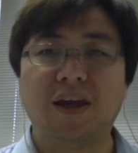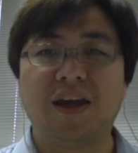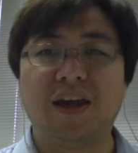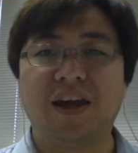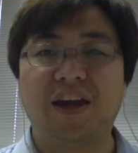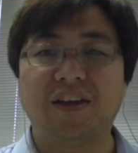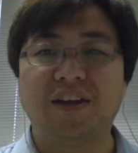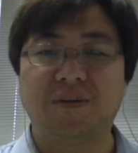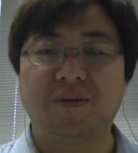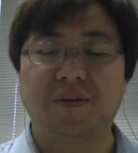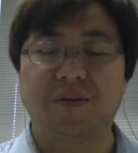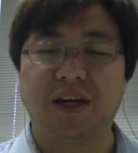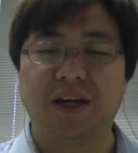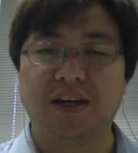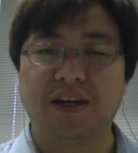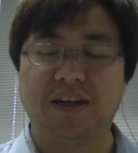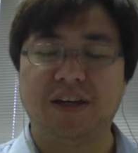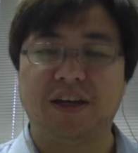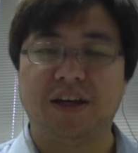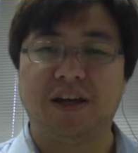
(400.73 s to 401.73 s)

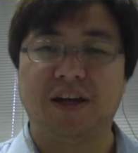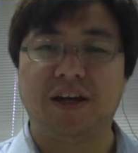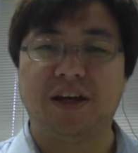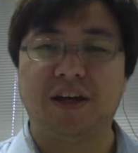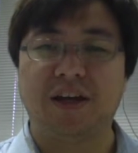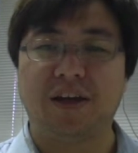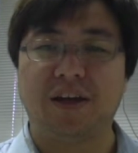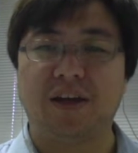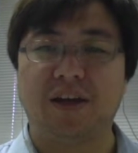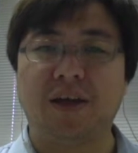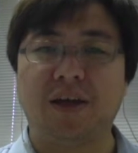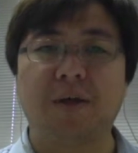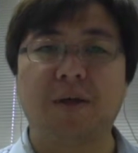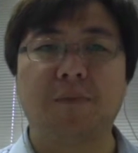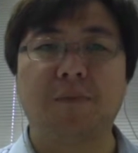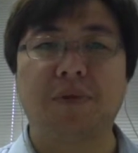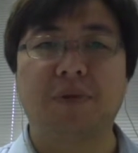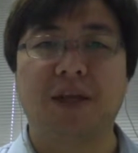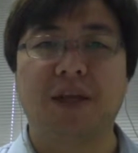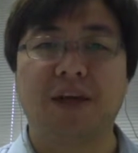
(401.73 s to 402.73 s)
Anyway, I
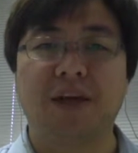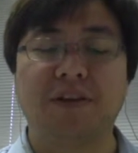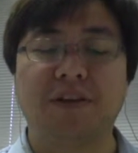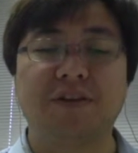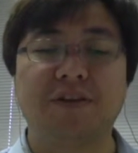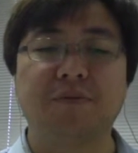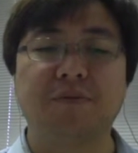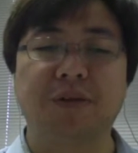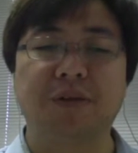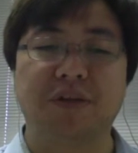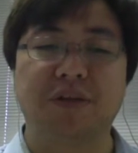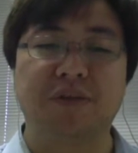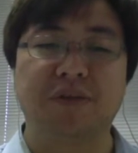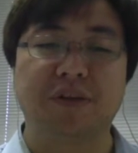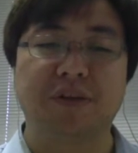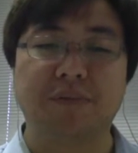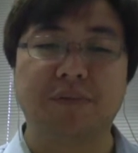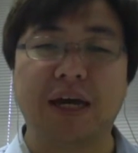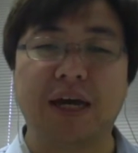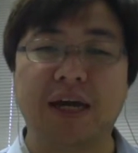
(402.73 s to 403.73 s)
play a little bit with the
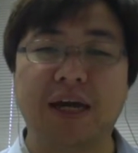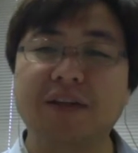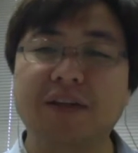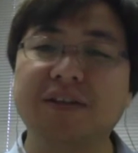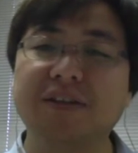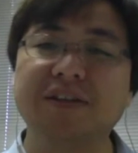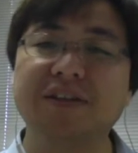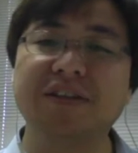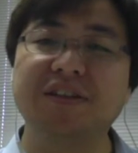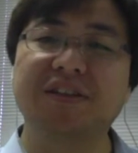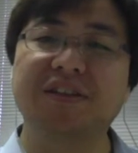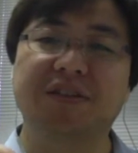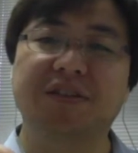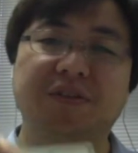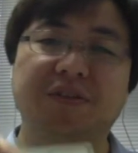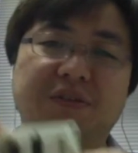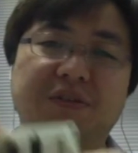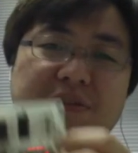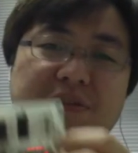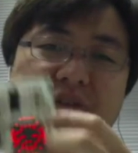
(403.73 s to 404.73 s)
pattern,
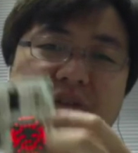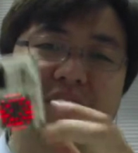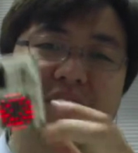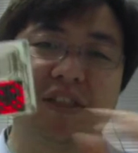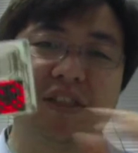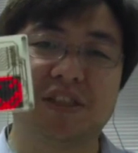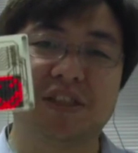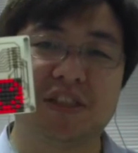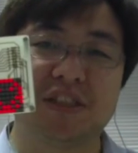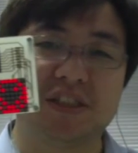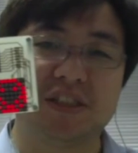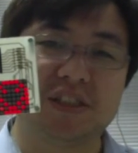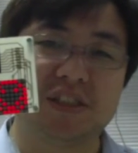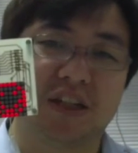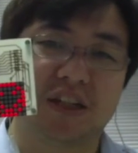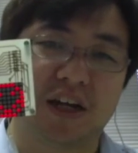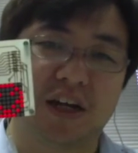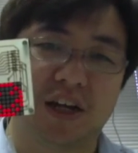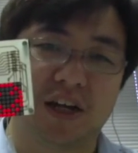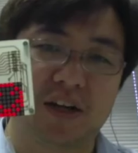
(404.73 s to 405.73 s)
so this is
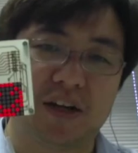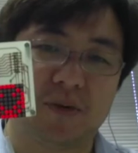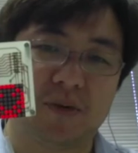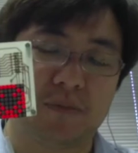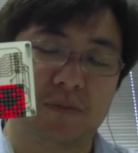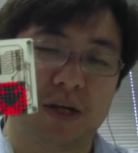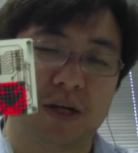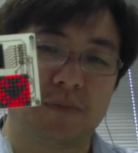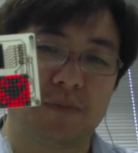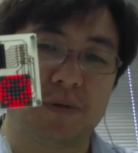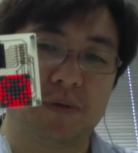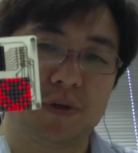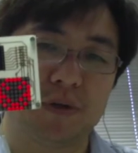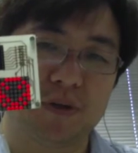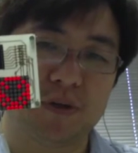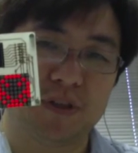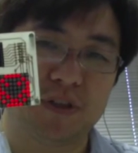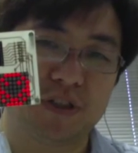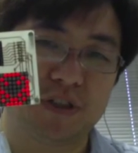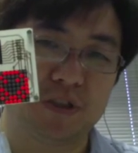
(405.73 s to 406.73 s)
how my
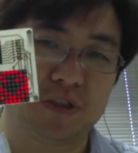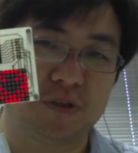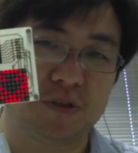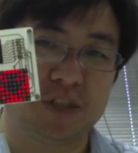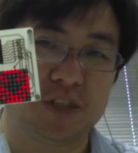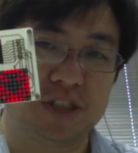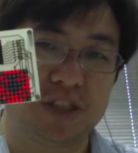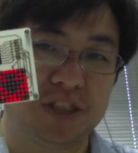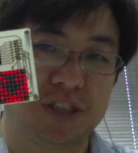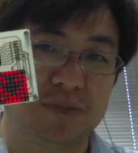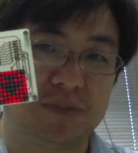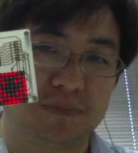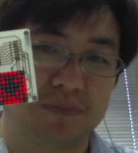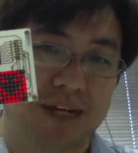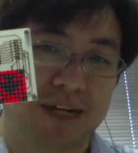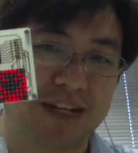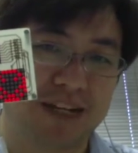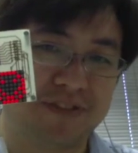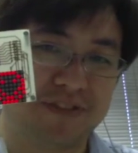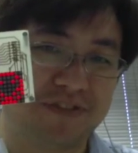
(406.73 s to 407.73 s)
board show this
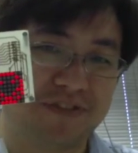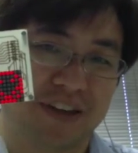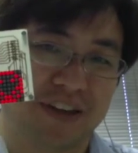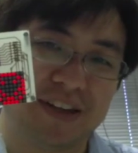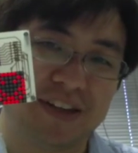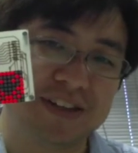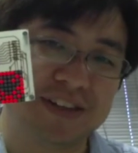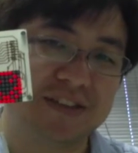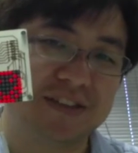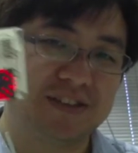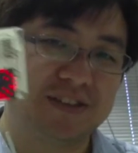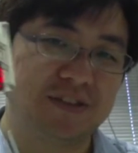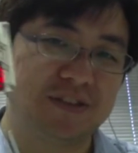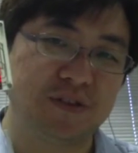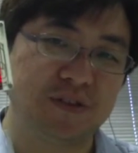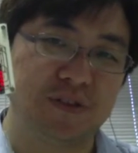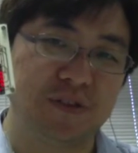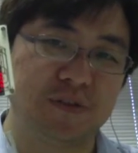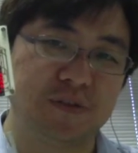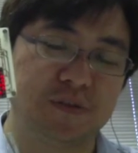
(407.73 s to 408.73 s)
smiley face to
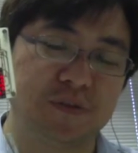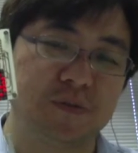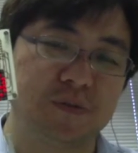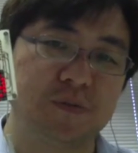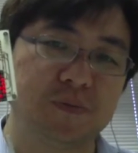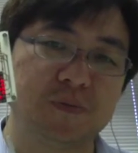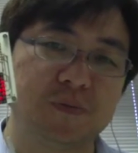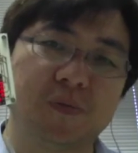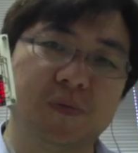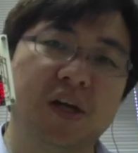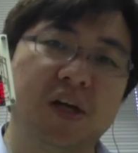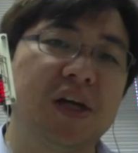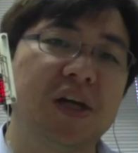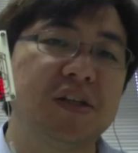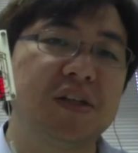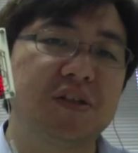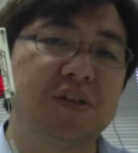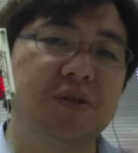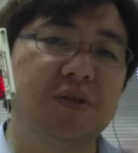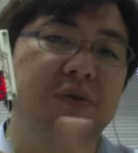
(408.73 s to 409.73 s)
you.
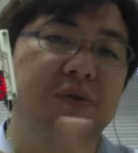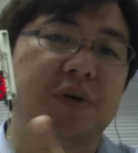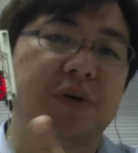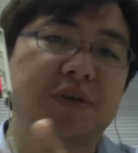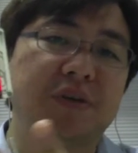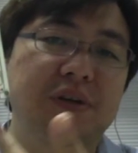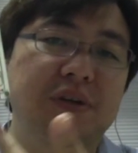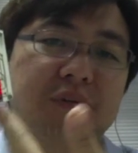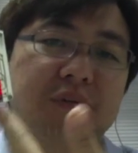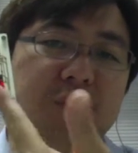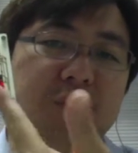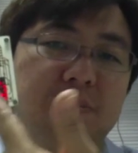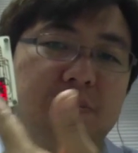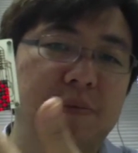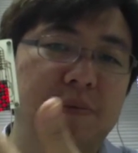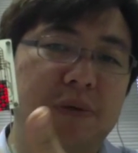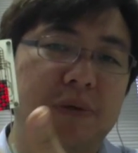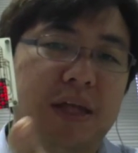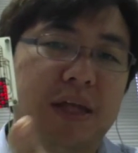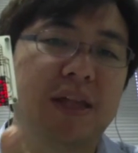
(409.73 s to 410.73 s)
So you're welcome to
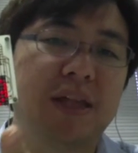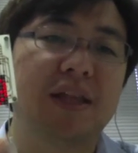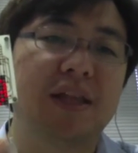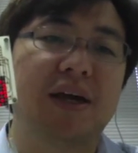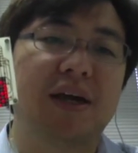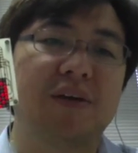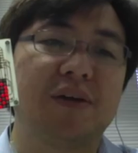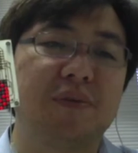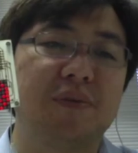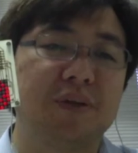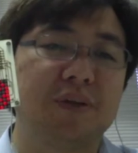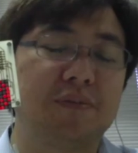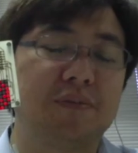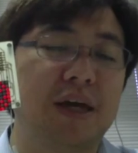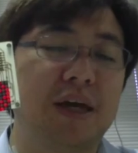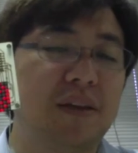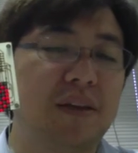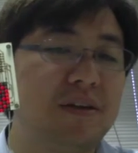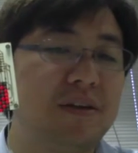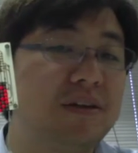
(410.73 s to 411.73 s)
play around with the
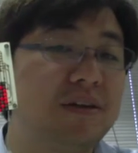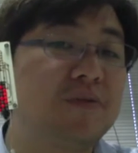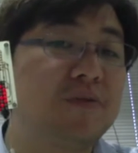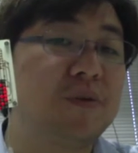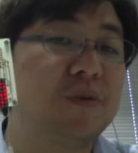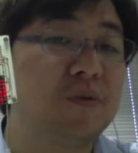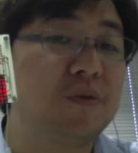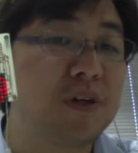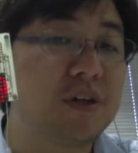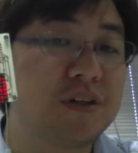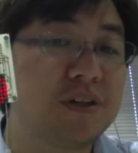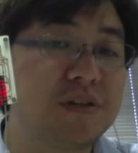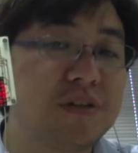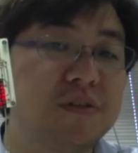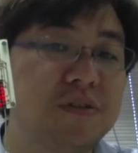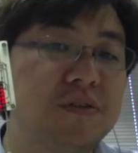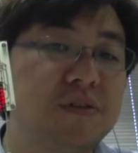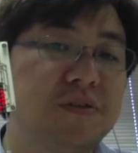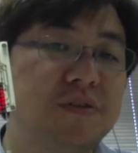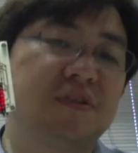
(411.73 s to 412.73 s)
pattern if you want
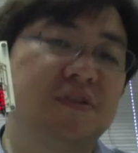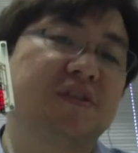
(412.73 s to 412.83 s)
to,